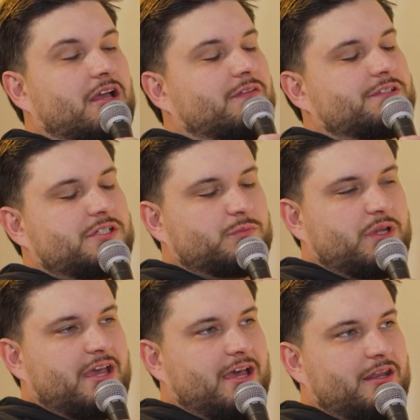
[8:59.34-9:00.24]
conversation
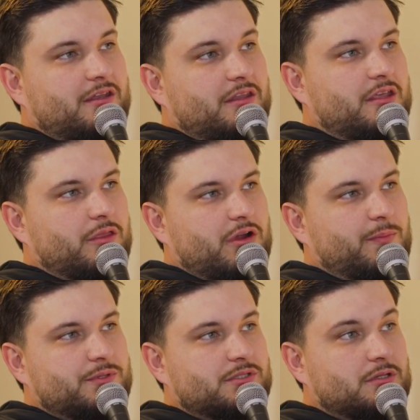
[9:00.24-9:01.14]
we had the other
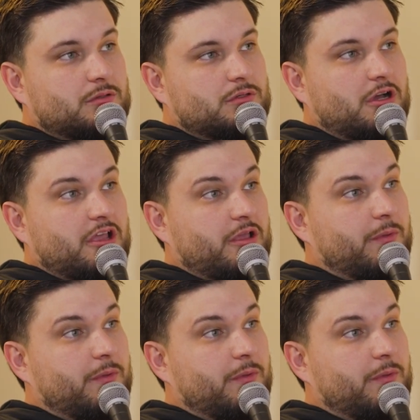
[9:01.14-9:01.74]
episode talking